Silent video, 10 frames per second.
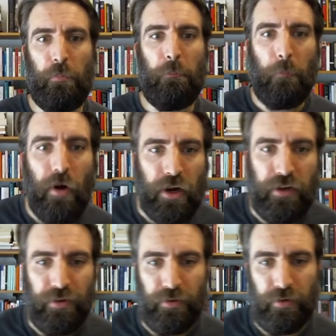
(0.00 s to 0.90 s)

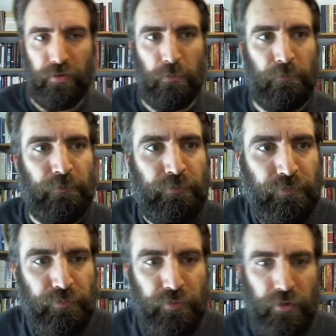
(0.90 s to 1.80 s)
Mercantilism.
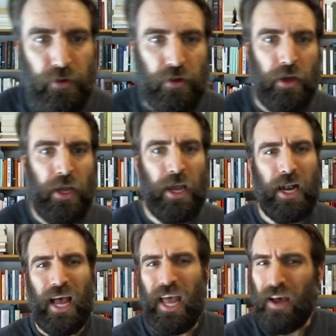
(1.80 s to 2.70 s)
And
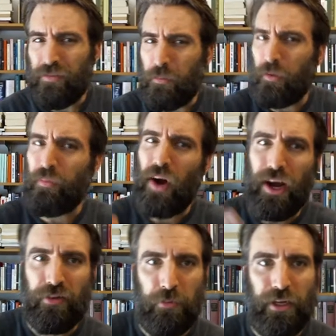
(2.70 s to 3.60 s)
I have some
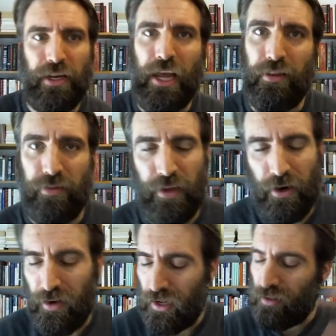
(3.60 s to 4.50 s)
approximate dates there.
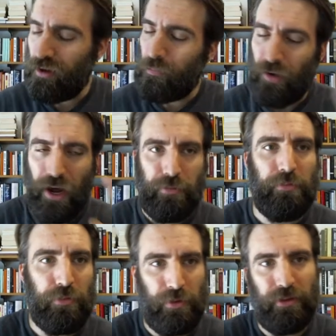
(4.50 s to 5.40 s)
Now, there are
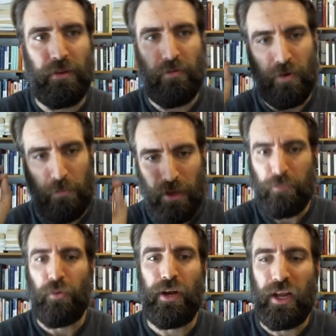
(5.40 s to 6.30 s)
problems with, with
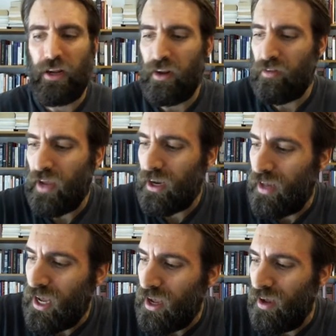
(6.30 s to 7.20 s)
pinpointing an exact
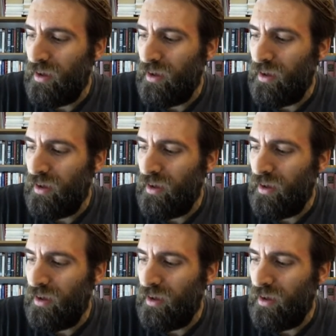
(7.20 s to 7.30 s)
date.